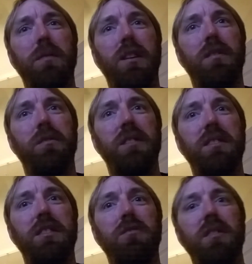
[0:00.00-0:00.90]
only
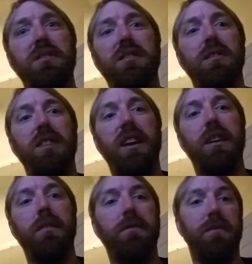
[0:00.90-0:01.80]
do you still
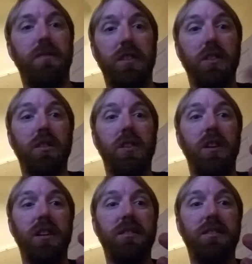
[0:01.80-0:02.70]
have your
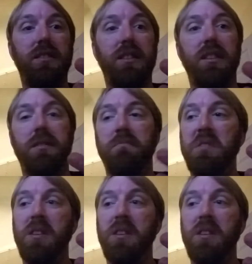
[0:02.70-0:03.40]
costs and